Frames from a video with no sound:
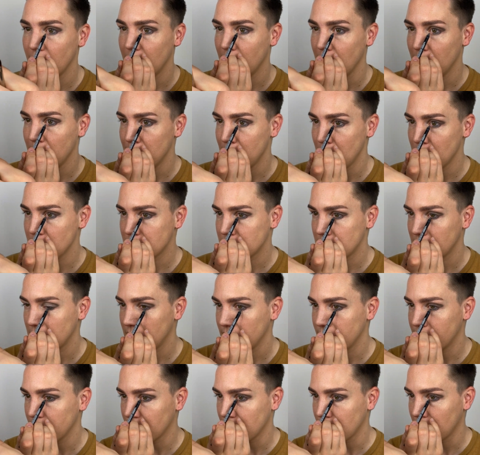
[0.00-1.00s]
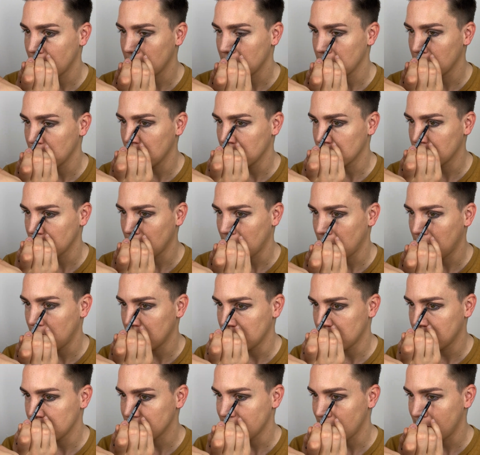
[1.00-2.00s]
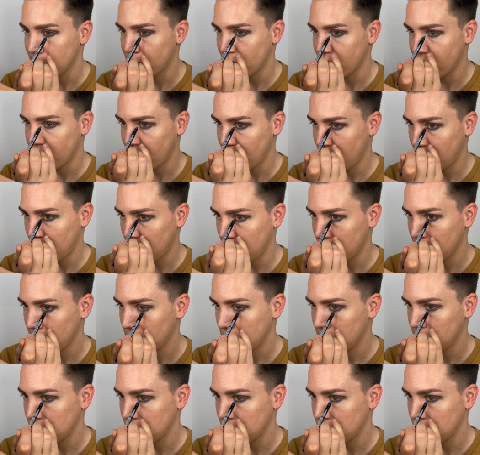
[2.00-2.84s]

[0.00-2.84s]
mostly leaving the inner waterline because I prefer